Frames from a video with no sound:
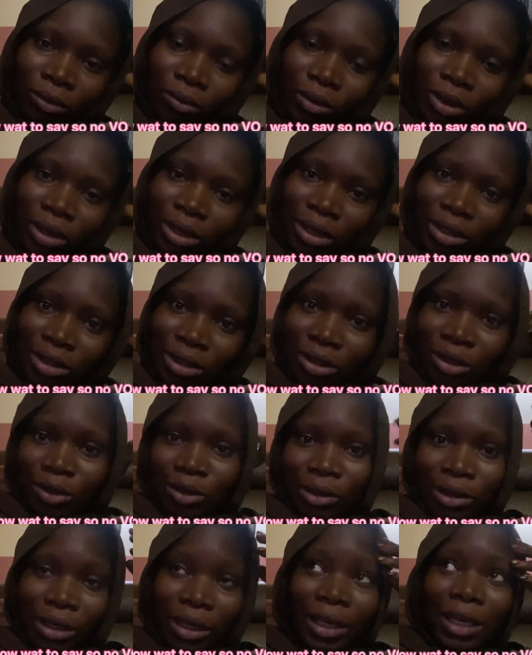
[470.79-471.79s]
My cousin
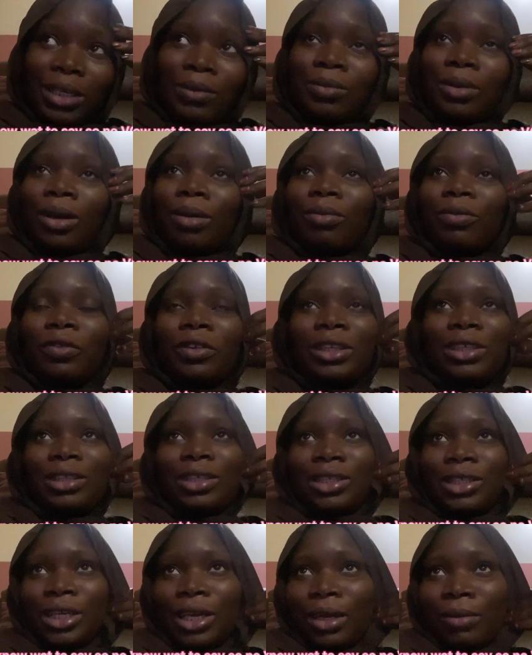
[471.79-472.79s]
is looking at me. I'm
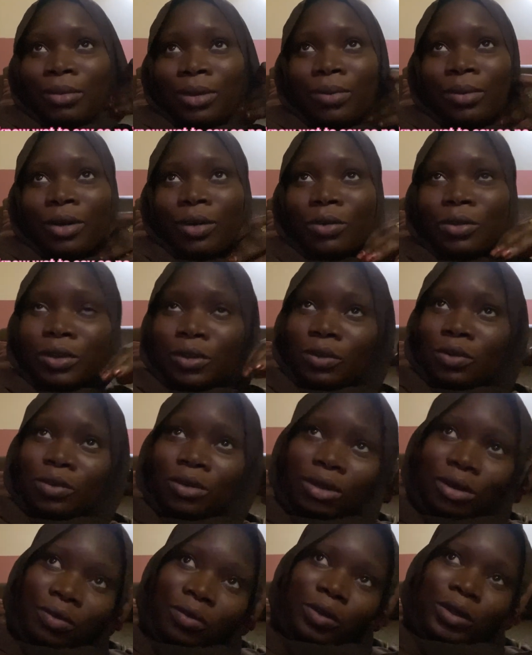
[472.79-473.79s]
feeling shy. Maybe I'll just
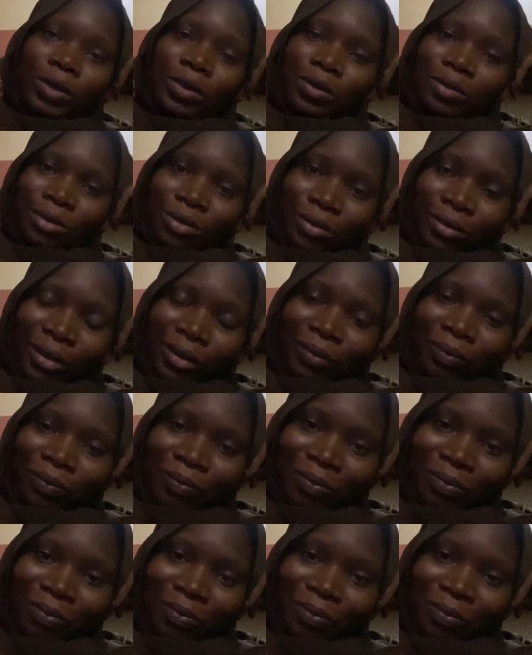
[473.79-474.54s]
do a voiceover.